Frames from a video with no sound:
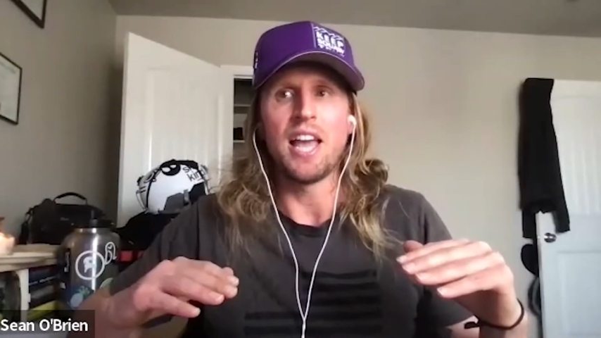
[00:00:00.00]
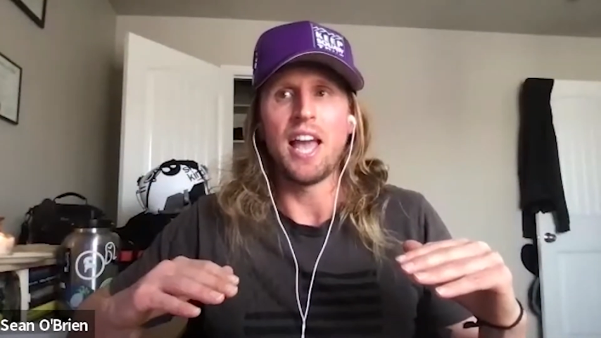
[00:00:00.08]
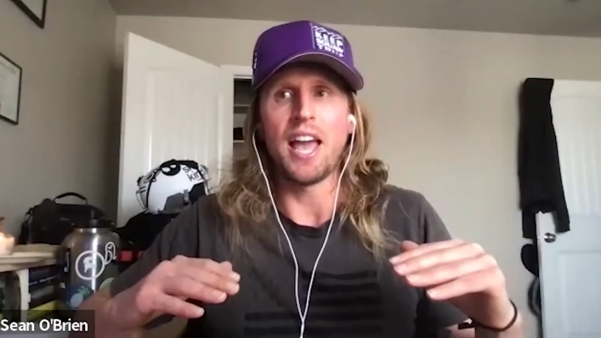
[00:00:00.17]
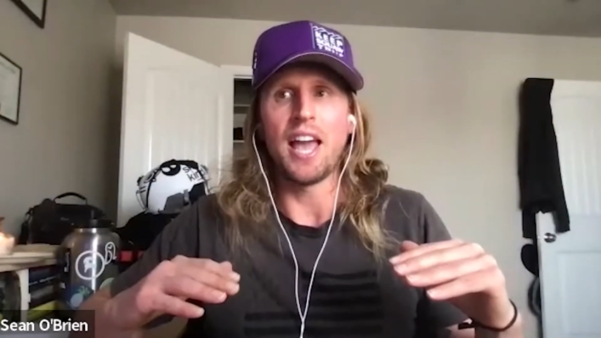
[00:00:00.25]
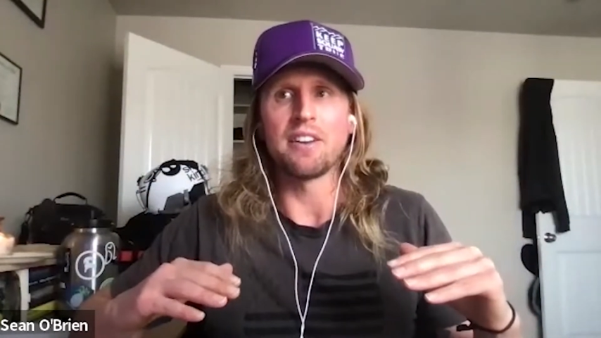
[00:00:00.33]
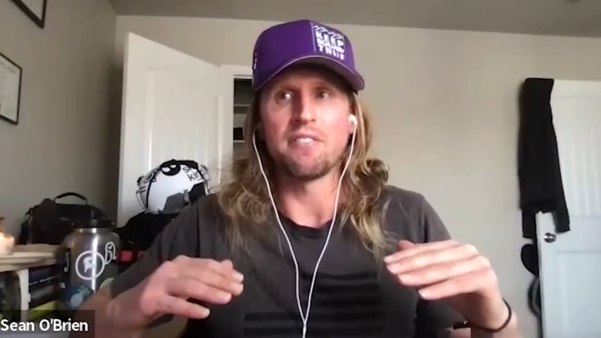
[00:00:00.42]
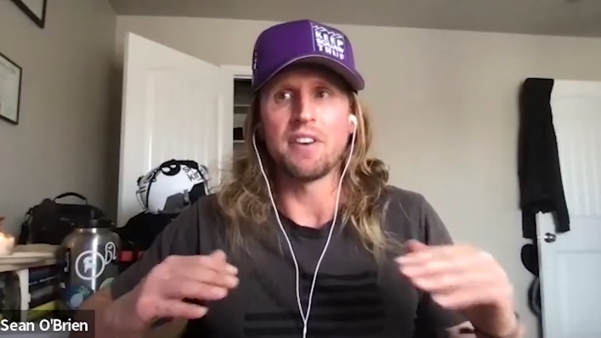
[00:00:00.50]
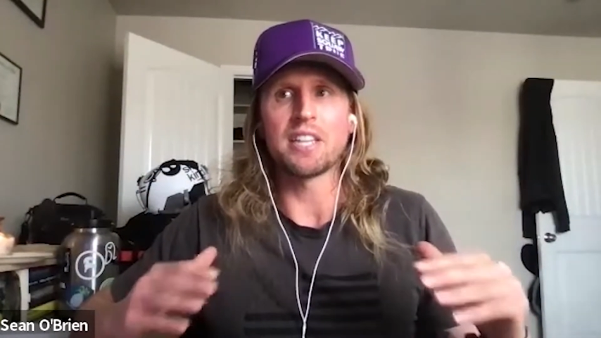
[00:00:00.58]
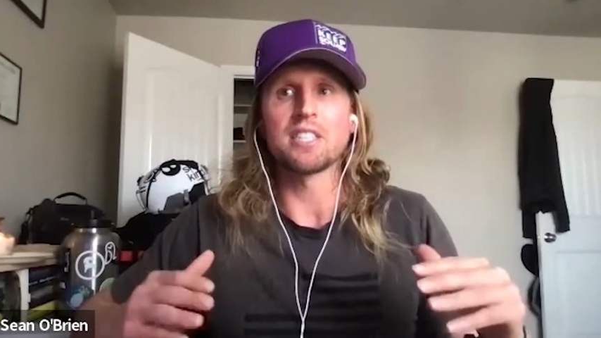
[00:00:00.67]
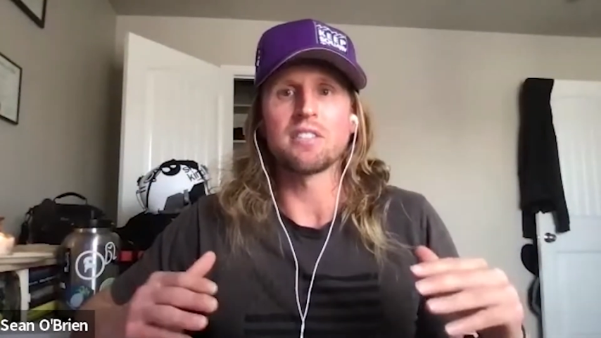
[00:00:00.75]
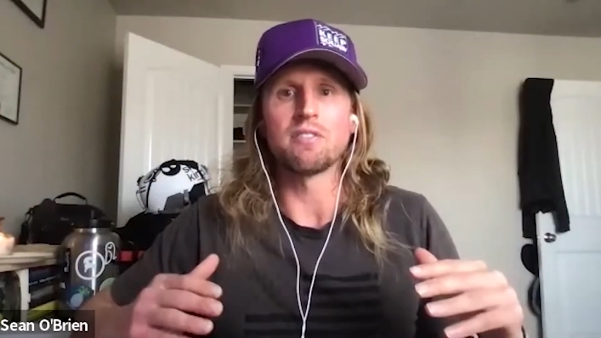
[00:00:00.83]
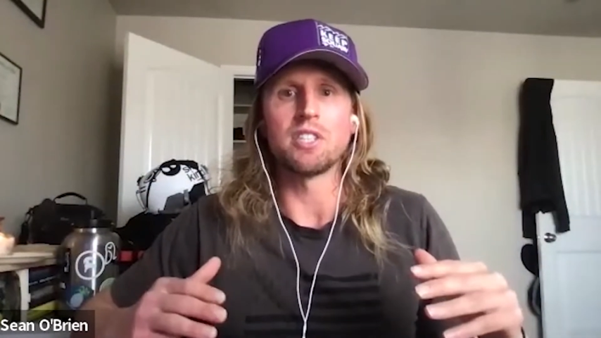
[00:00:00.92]
and
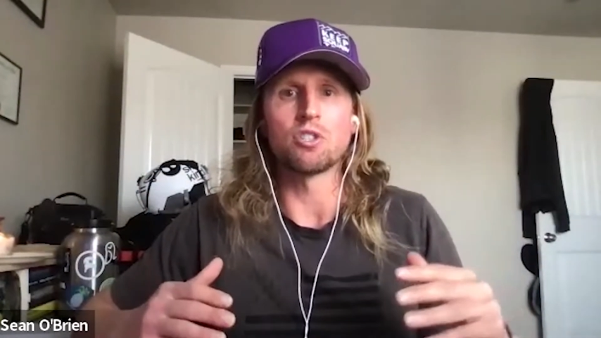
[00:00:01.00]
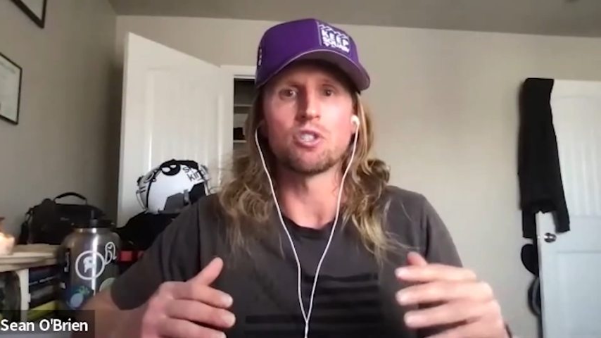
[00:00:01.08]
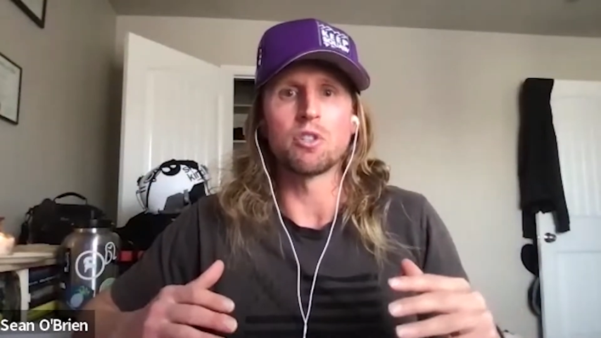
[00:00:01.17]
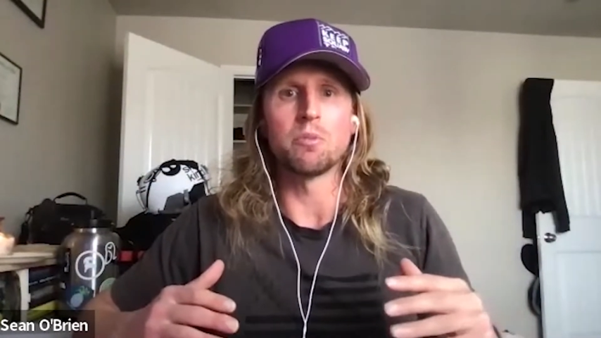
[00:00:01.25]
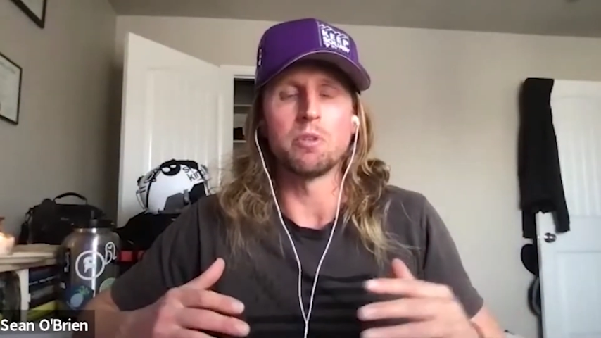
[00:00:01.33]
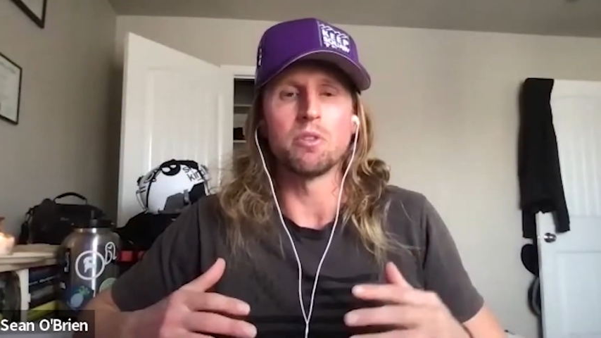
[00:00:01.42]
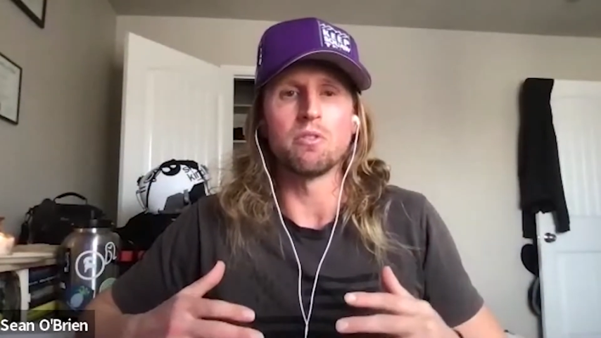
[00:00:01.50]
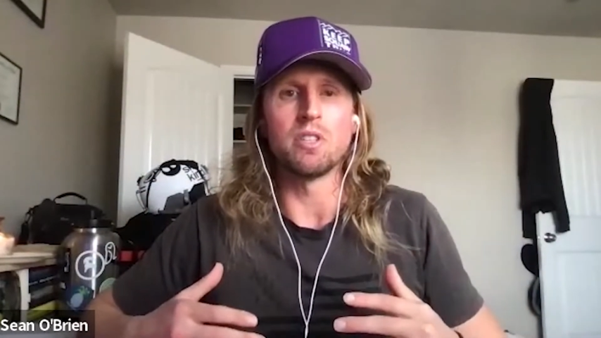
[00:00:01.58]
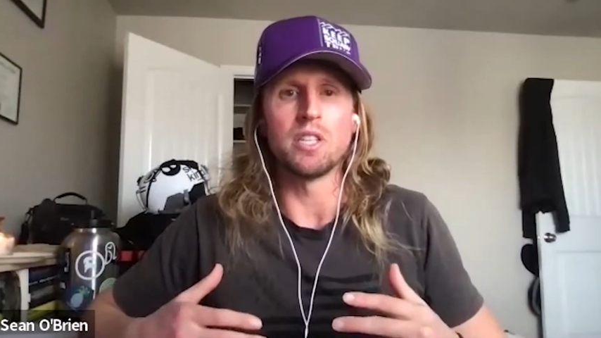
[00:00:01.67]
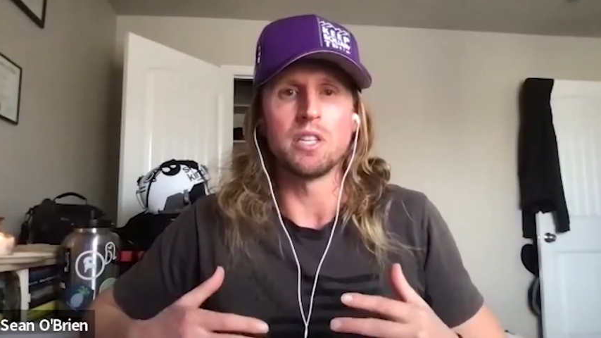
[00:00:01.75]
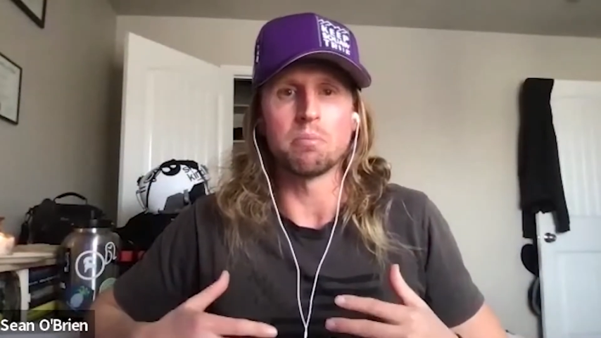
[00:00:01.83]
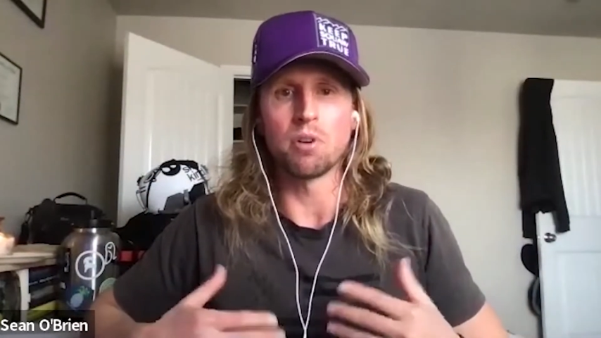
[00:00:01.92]
effectively distribute
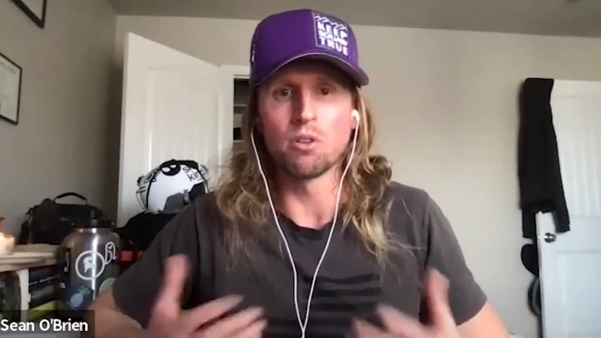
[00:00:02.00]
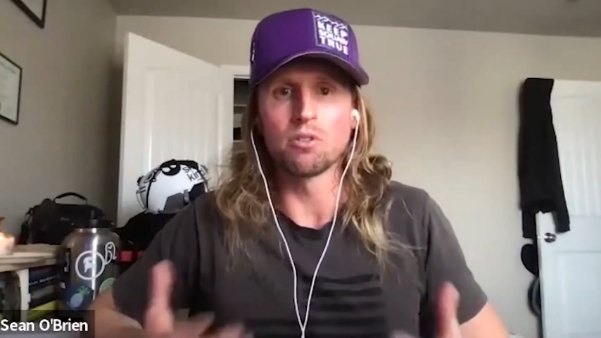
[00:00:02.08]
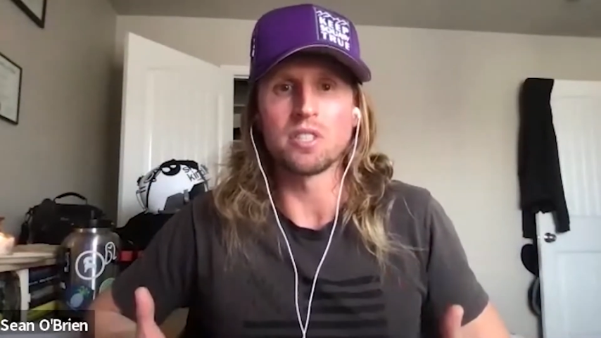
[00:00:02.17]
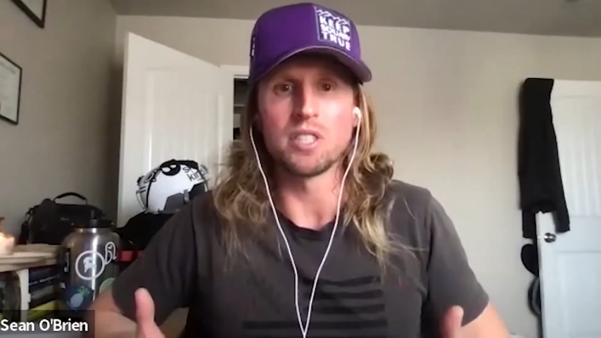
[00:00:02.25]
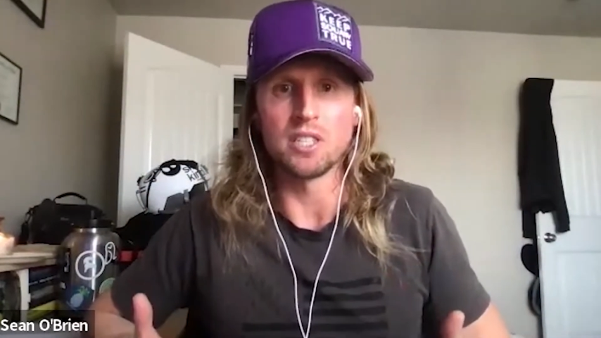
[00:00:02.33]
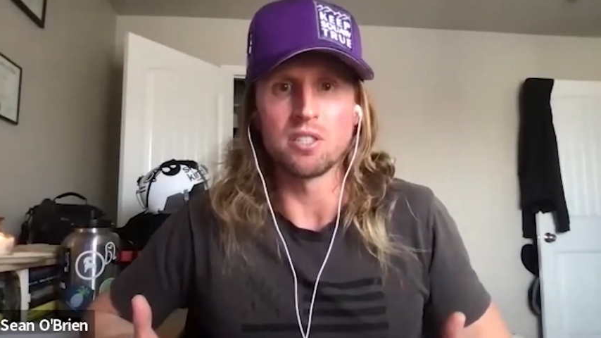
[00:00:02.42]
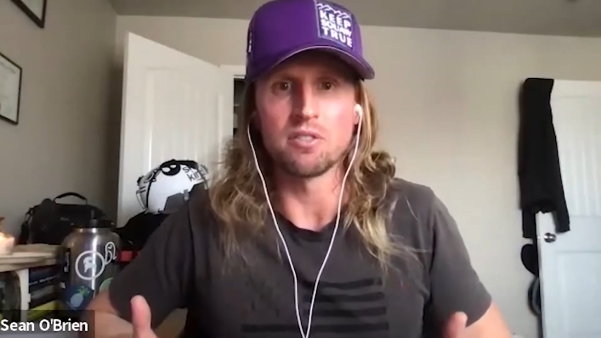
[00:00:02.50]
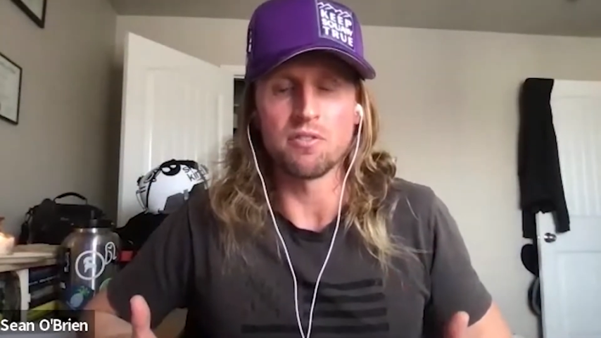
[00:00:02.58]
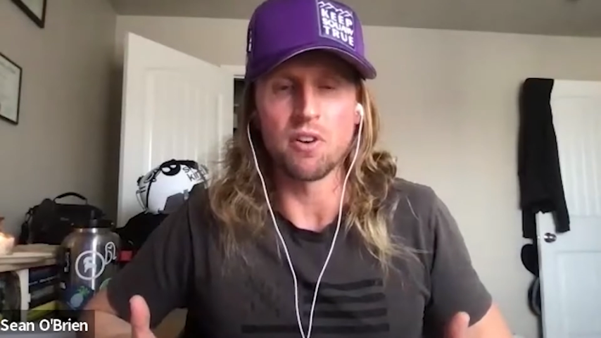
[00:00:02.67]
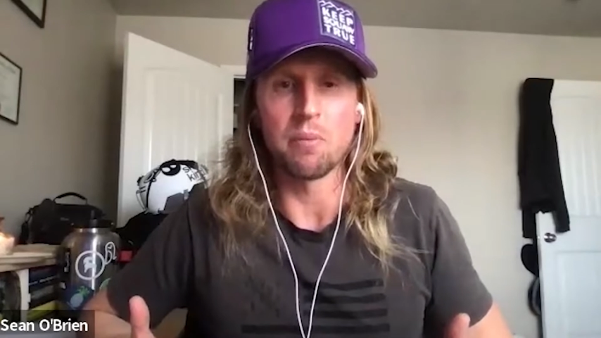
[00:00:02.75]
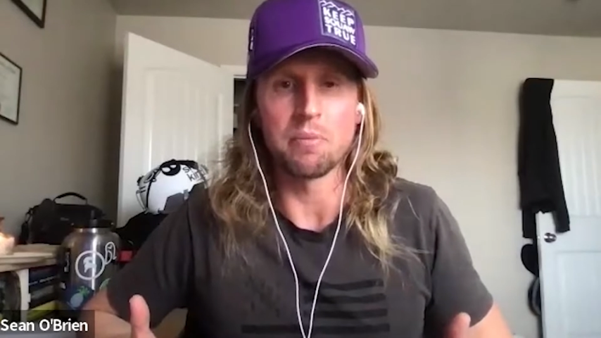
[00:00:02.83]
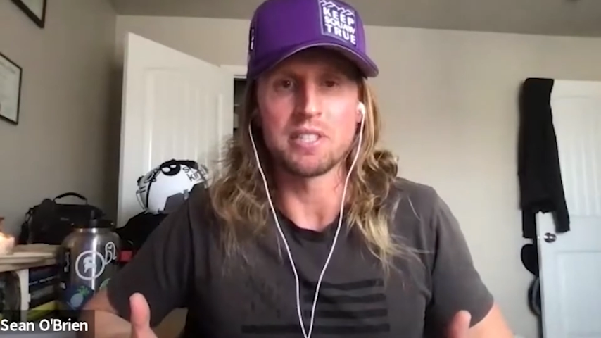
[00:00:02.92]
the proceeds
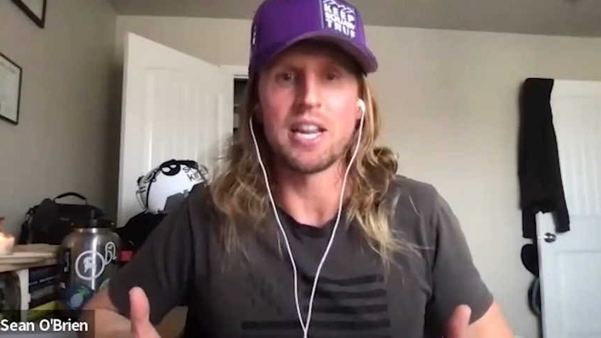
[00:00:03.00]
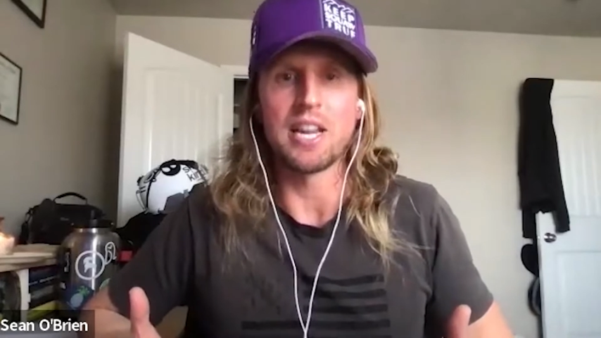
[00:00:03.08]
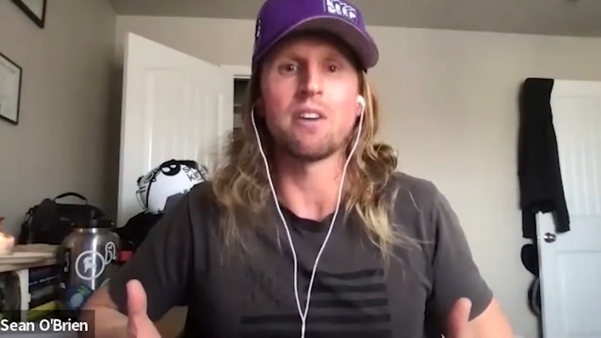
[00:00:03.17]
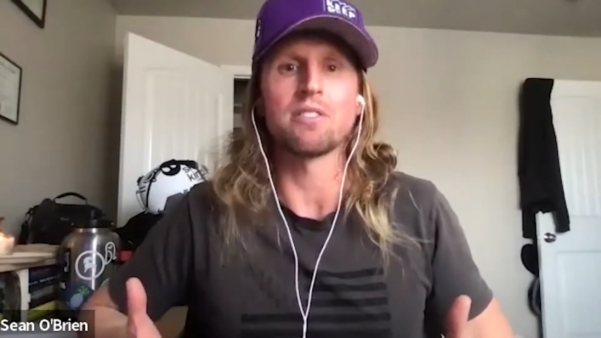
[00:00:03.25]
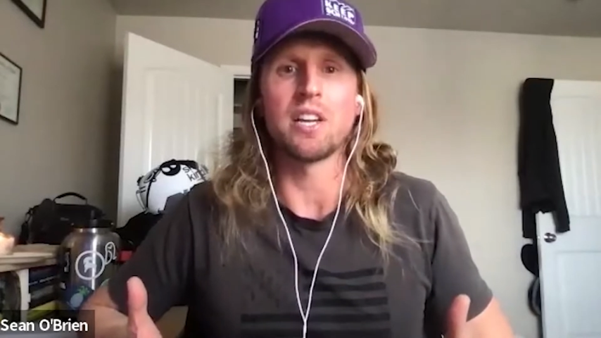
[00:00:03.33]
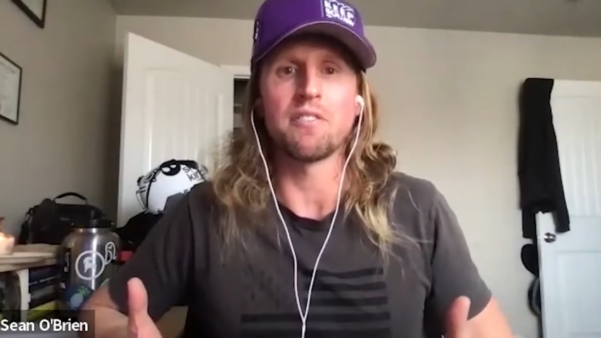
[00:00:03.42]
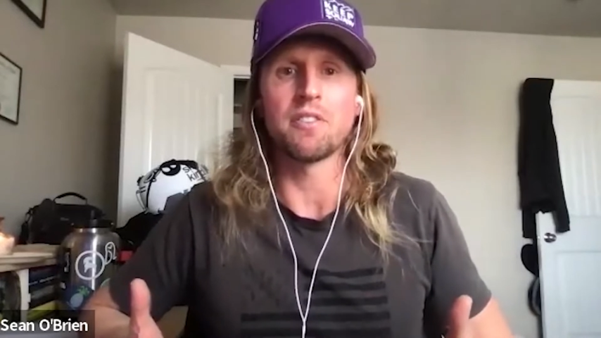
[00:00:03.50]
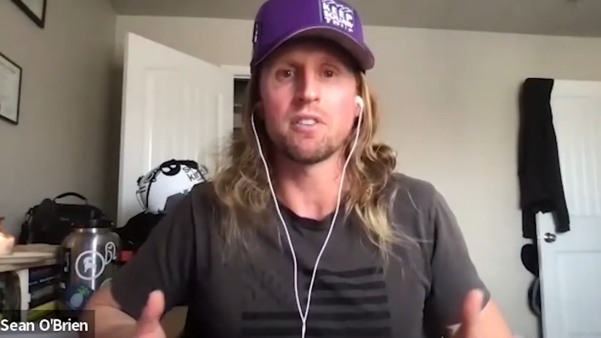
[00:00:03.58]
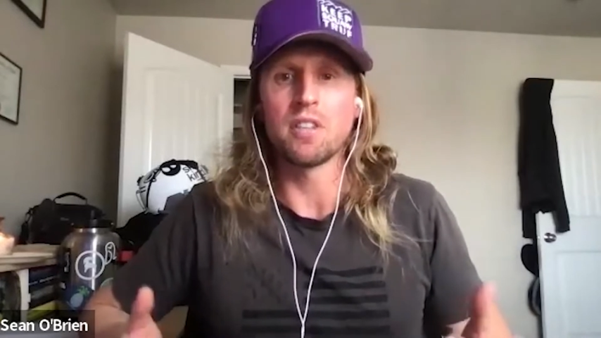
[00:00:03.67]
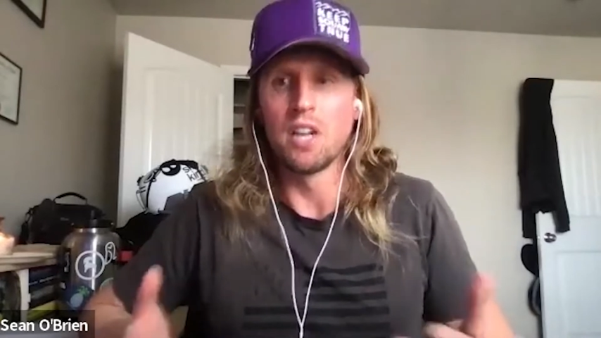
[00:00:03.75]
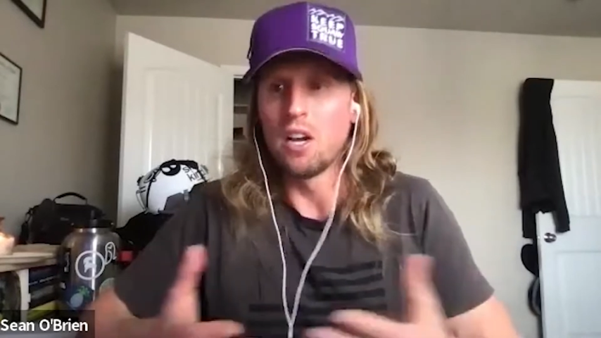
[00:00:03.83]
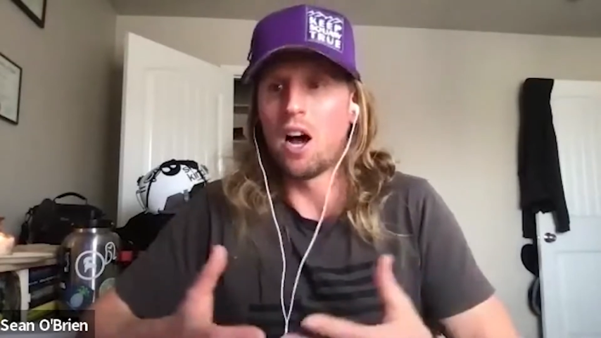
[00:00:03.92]
from the DAO's effort